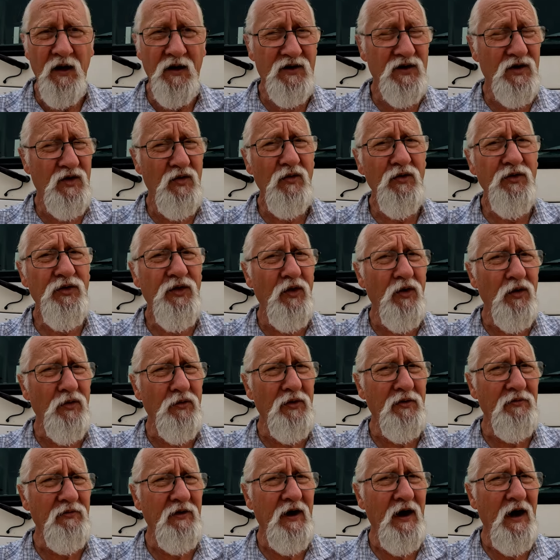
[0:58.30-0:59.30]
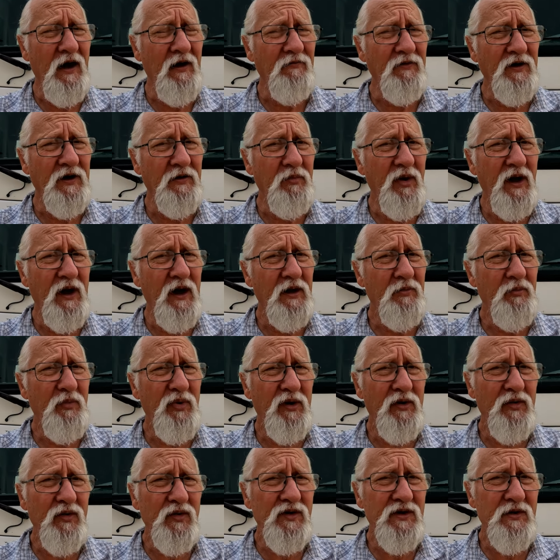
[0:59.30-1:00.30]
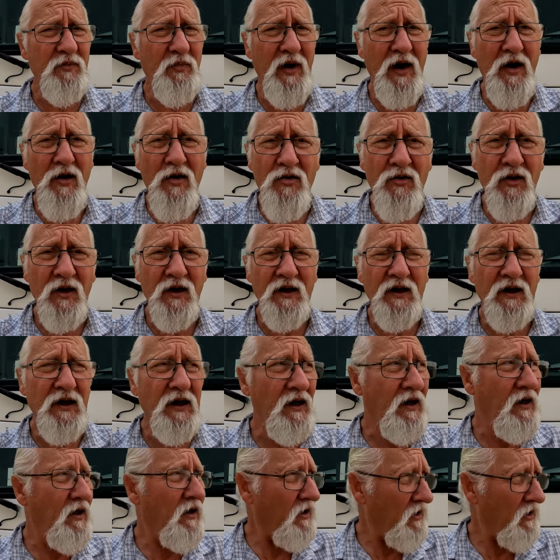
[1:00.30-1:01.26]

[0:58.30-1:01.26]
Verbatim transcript: It's called Dog River RV Park because apparently